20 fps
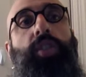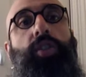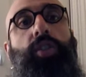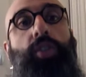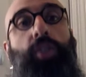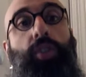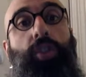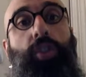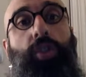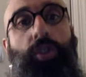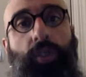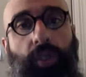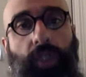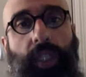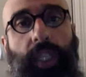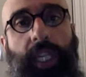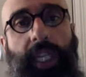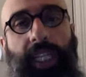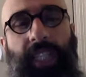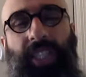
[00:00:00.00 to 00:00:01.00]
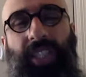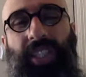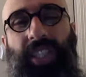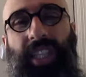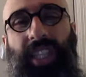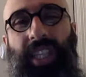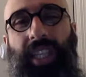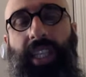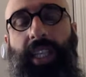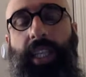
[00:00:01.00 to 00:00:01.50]
Shah's
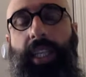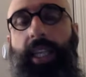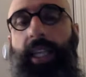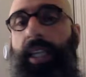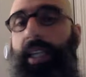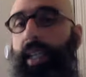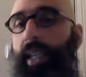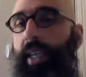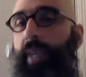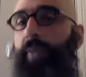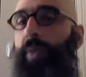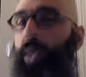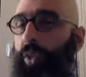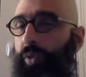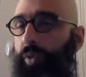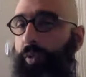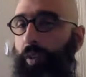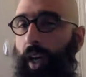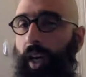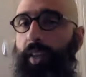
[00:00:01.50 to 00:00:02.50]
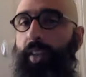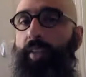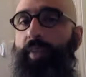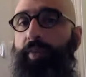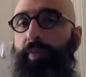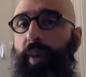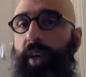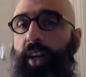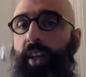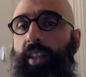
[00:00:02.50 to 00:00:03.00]
coronation, he was fond
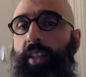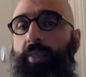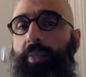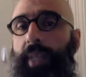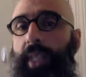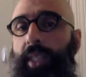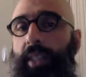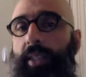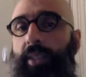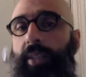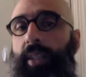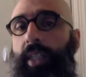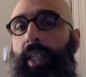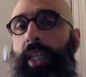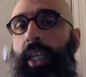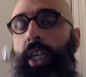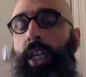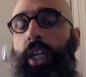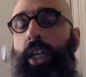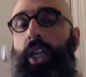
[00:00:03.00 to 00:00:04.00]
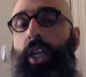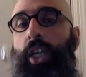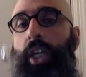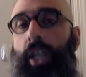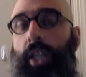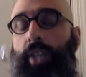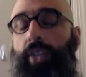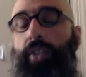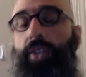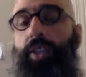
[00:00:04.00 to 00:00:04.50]
of parliamentary
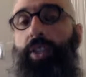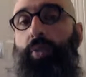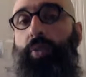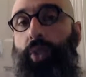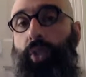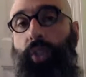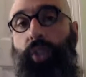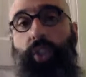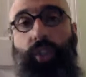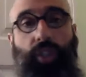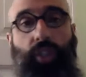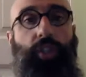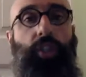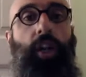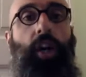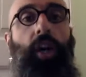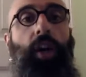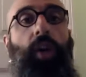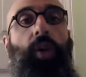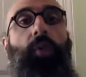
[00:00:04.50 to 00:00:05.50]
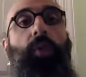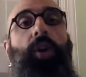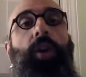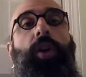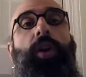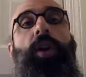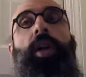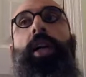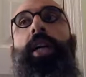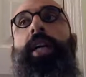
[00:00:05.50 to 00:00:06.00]
countries, which he saw
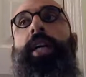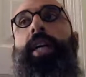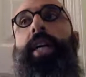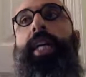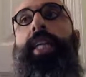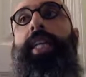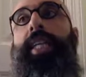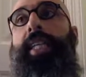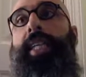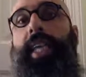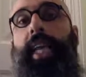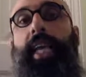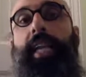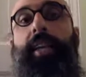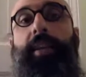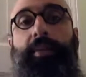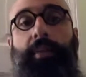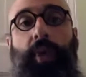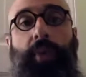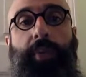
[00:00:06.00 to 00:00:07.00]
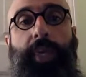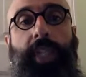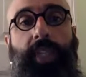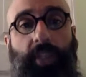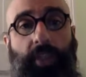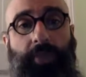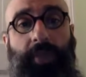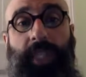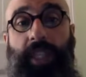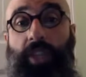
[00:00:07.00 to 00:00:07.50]
were kind of gaining
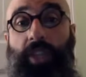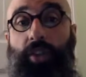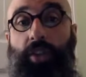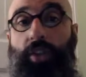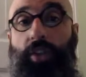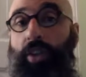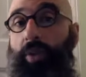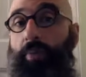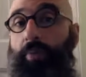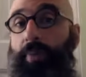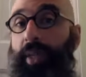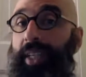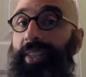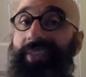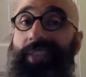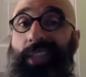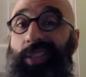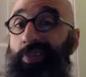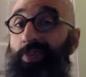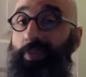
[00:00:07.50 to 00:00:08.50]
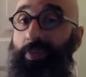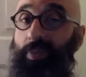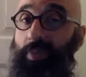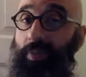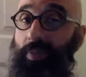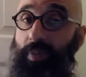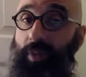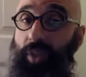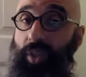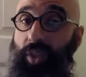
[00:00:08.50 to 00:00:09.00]
momentum in Europe. But even
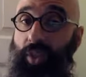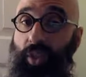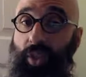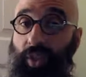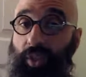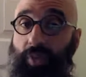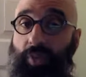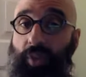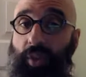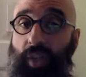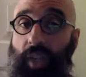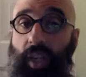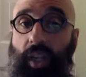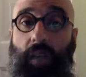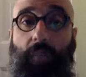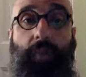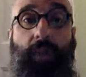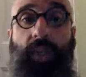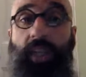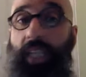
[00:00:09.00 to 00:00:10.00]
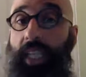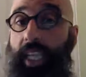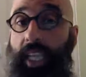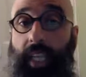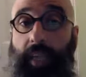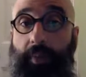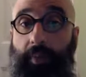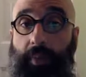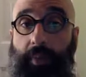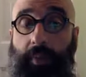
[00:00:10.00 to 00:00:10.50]
Europe, for a long part,
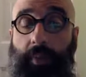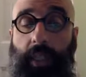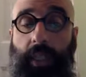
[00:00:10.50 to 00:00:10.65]
came